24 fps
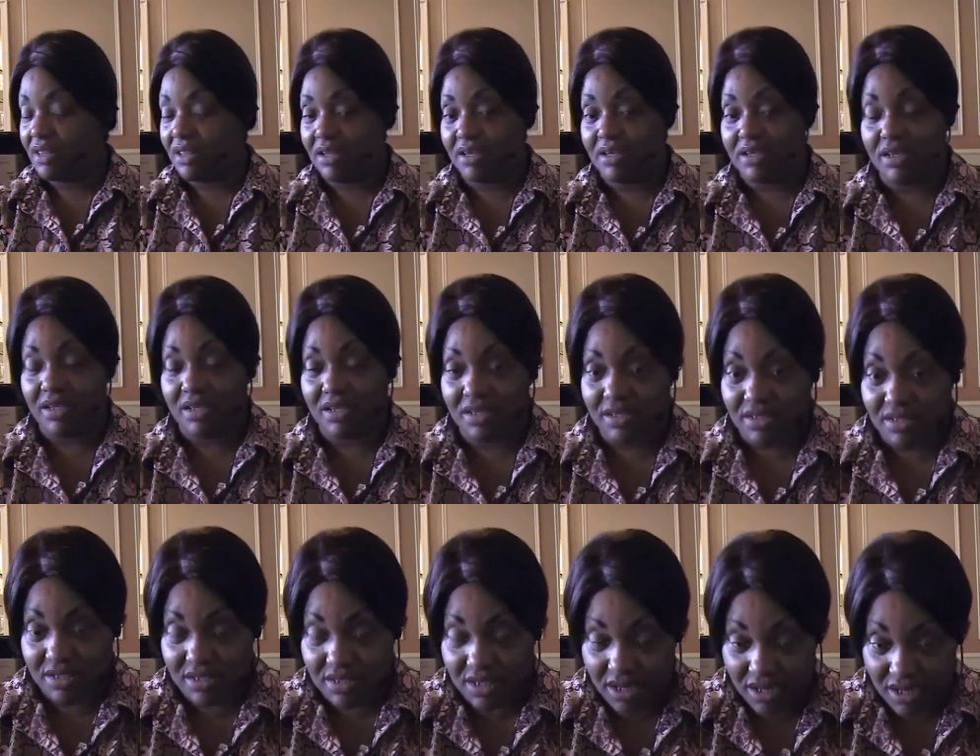the deeds
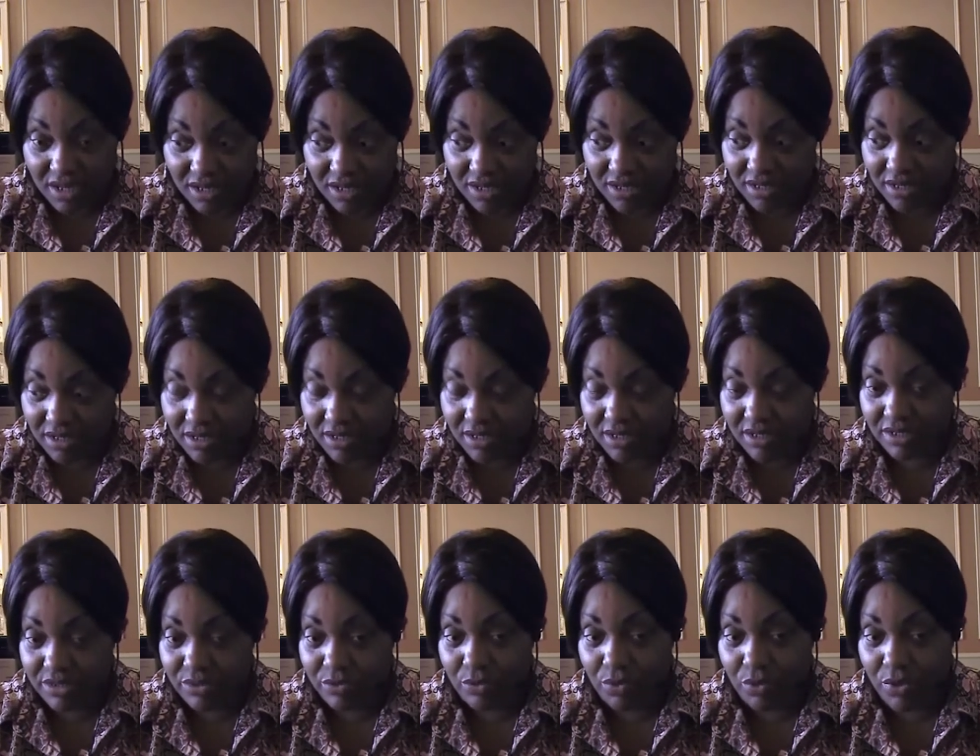done
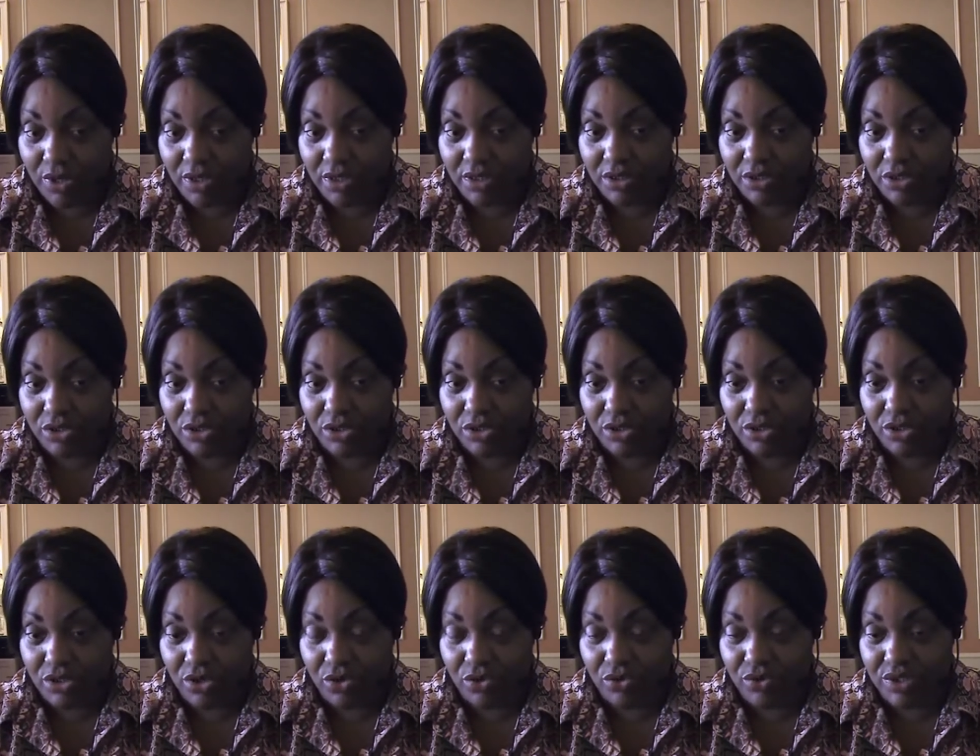is what
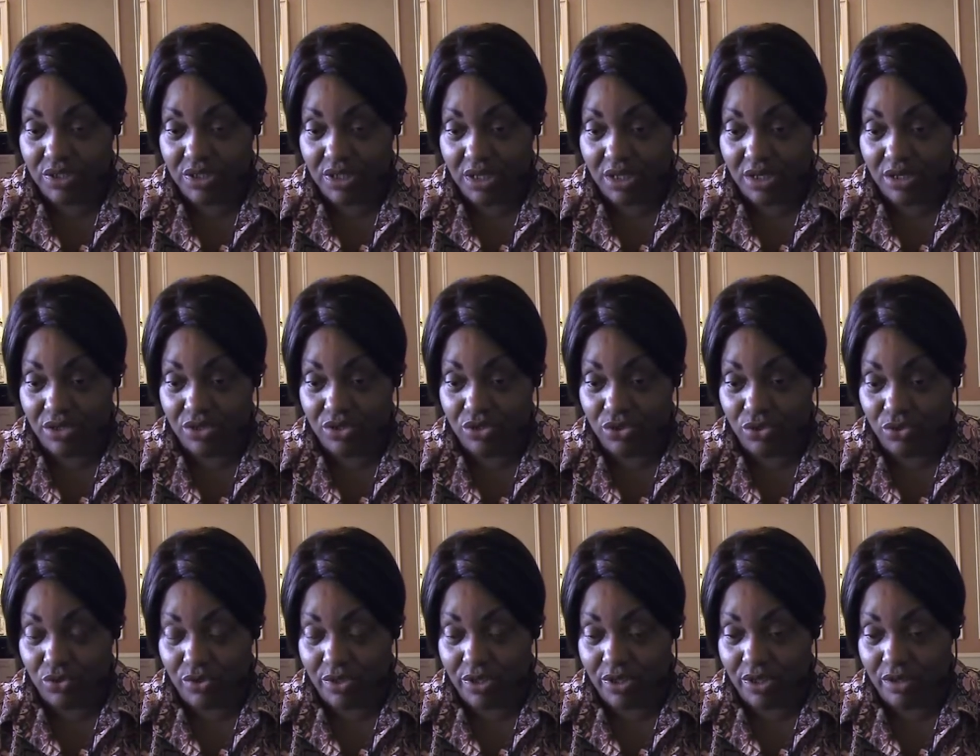turns
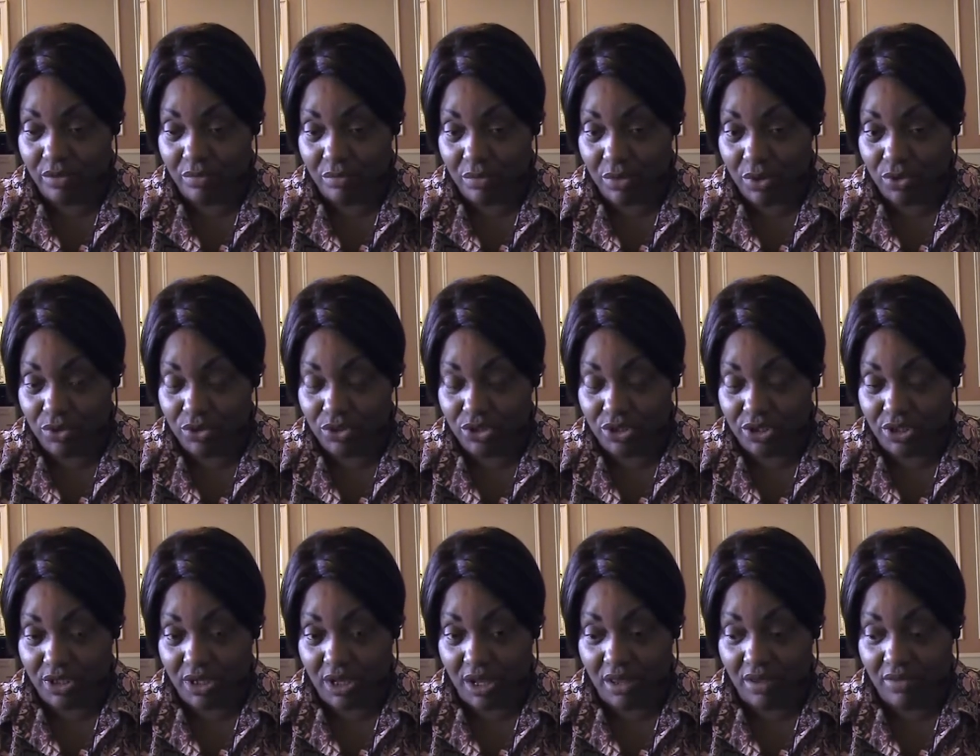into the
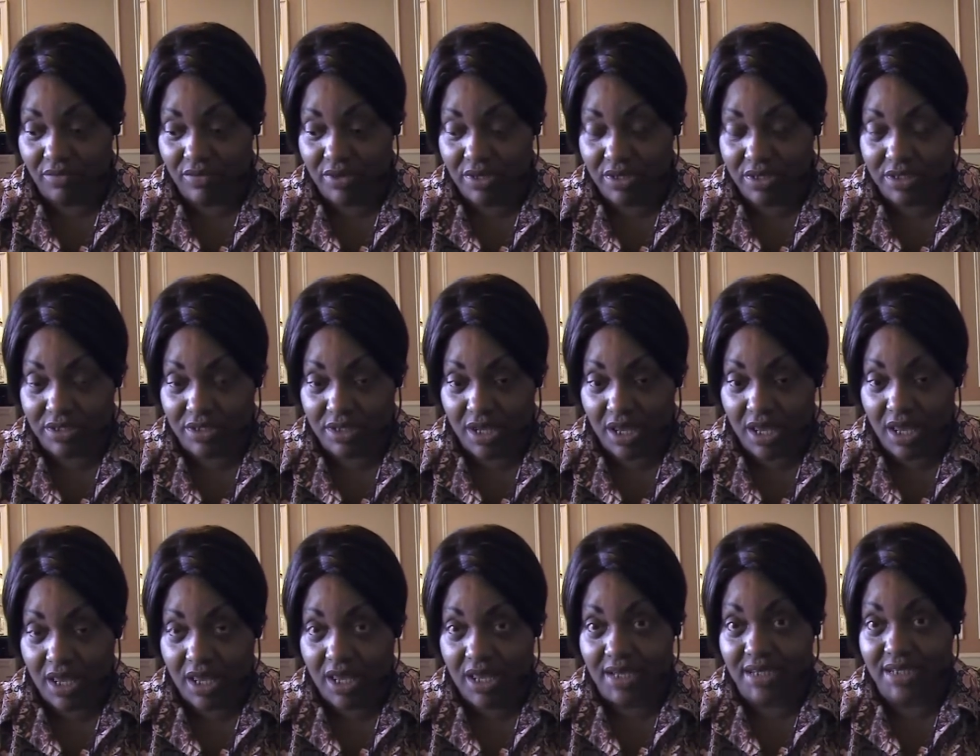emotion. Love is
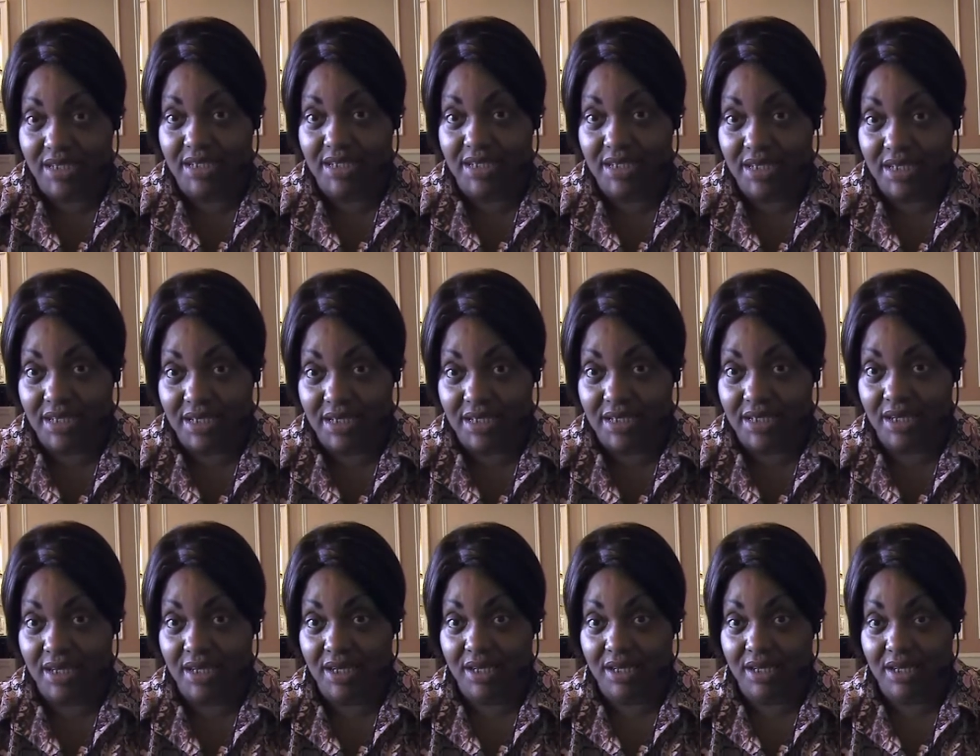a deed.